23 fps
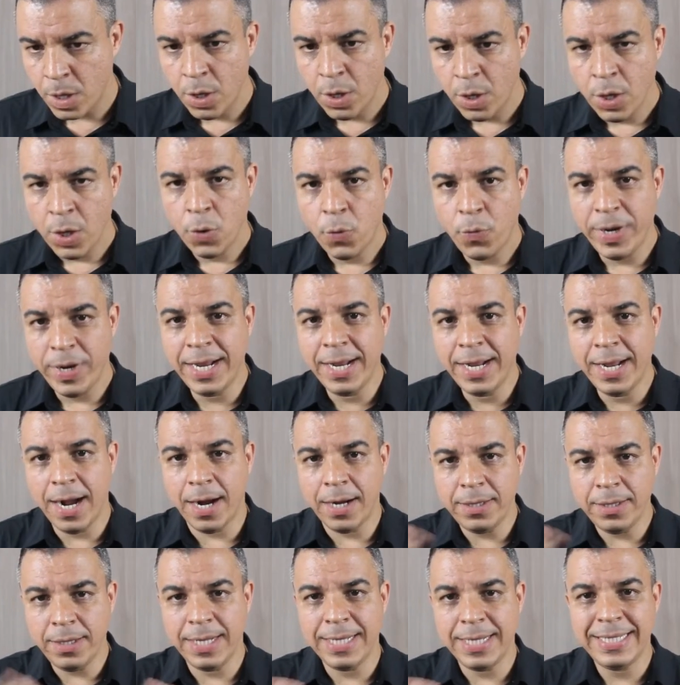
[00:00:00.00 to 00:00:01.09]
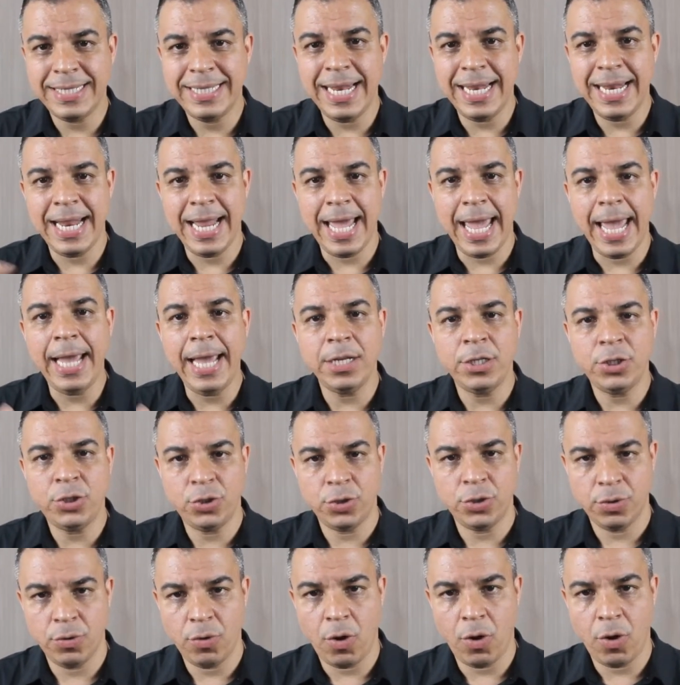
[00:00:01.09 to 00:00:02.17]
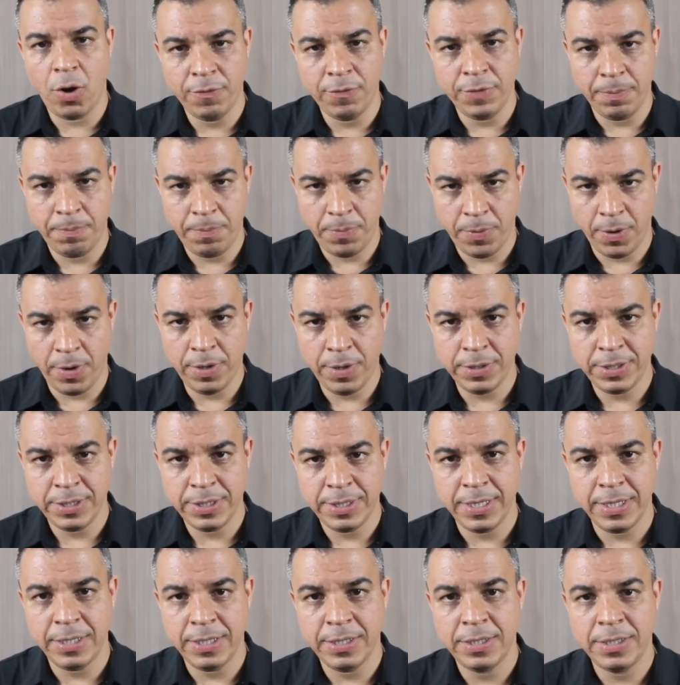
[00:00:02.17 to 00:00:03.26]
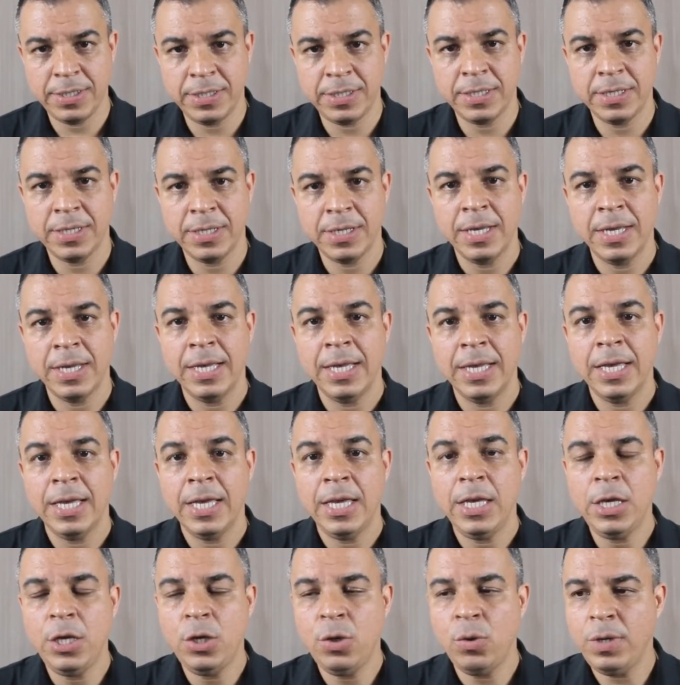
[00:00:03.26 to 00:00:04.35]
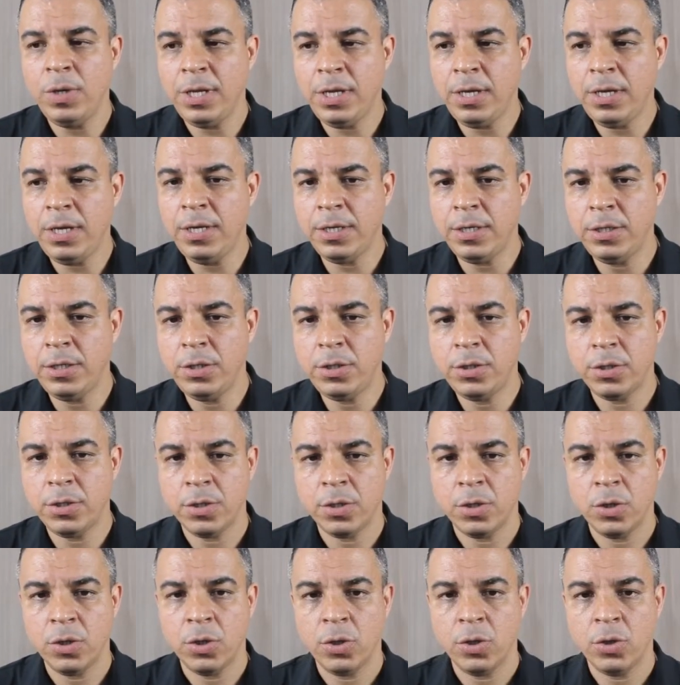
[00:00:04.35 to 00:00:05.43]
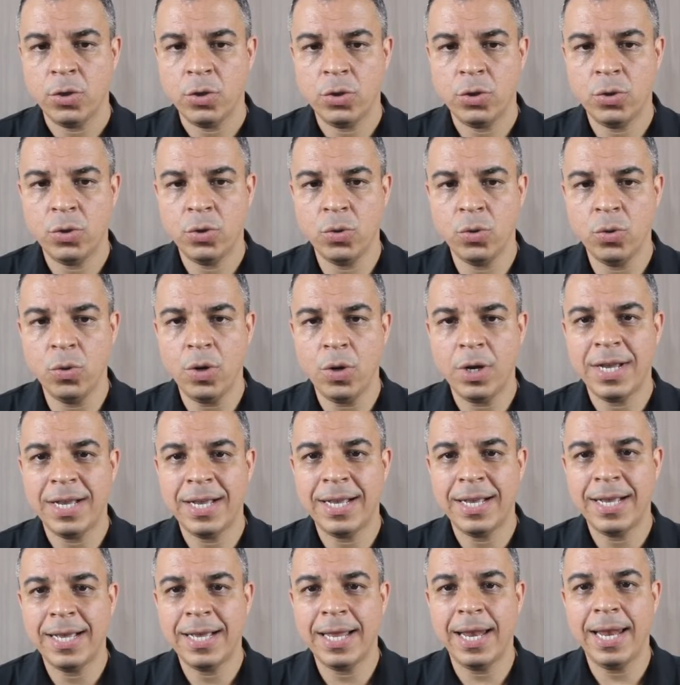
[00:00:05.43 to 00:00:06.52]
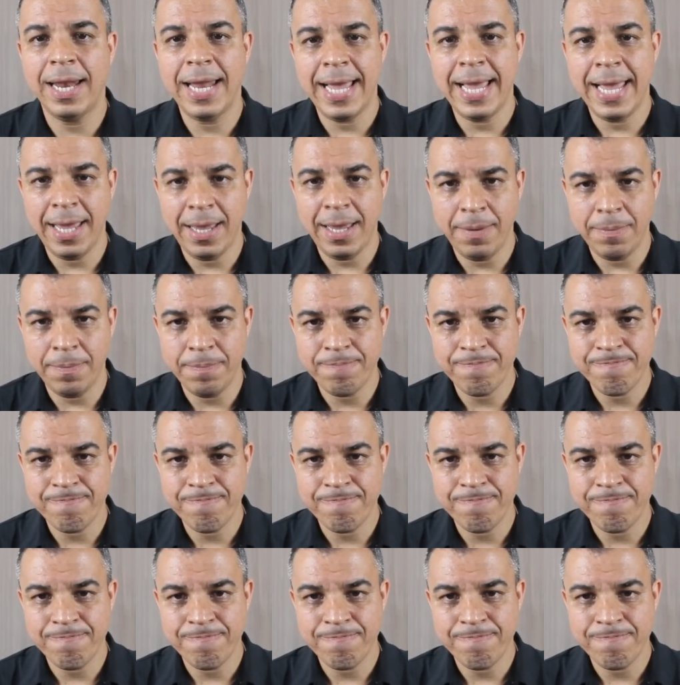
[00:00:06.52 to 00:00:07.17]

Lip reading: Regardless the nature of the process, you need to claim,